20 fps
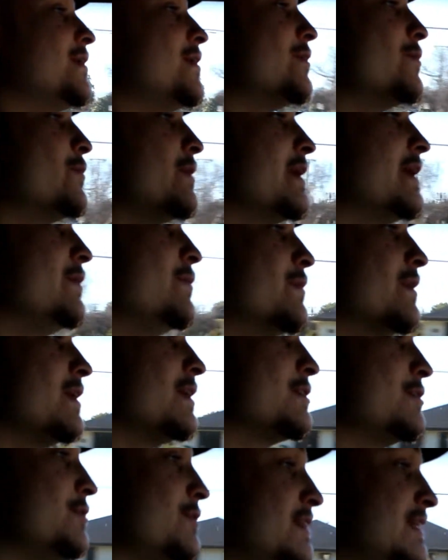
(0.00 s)
we will
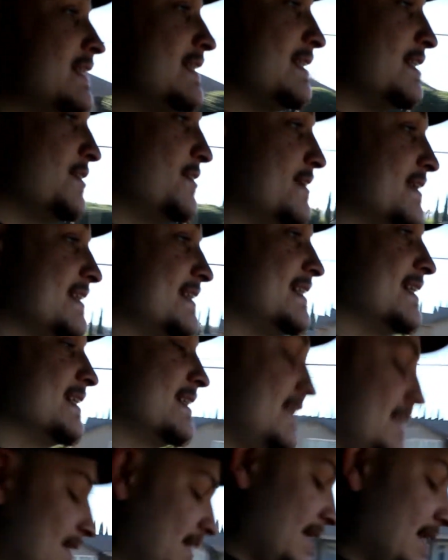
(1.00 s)
do the 0 to
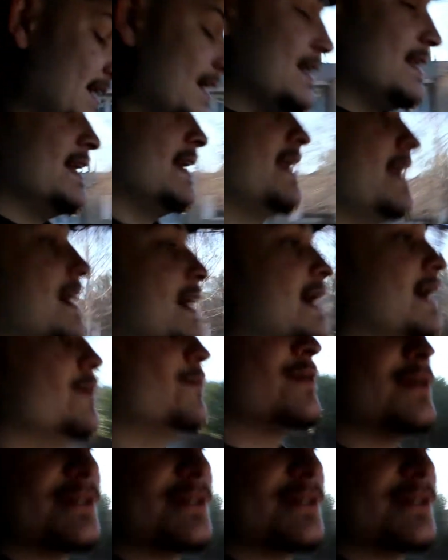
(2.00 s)
60 and then I will